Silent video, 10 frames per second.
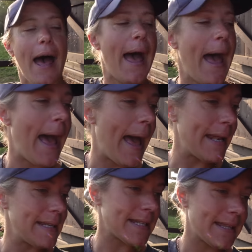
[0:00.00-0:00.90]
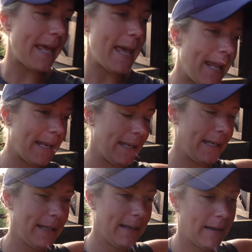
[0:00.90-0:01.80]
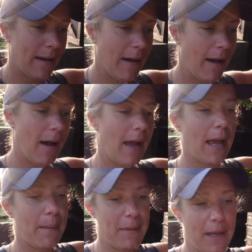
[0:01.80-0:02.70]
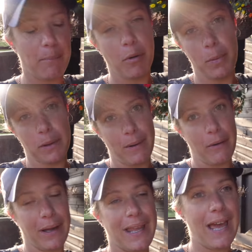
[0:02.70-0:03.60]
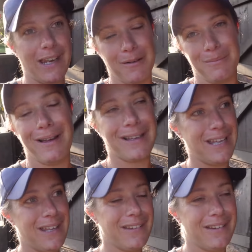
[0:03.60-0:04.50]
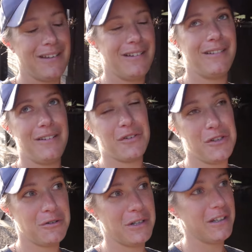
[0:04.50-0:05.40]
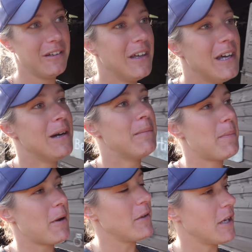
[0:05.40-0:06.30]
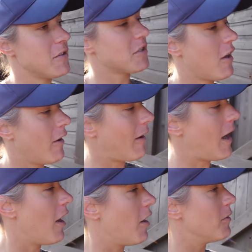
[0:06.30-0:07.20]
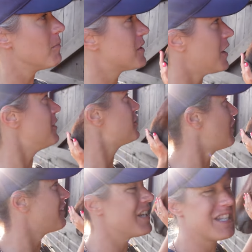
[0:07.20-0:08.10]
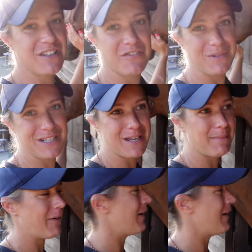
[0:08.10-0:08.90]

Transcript: And then I am then popping them out again. I'm lucky that, if you're new here, my ponios are at home, so it's very easy for me to come out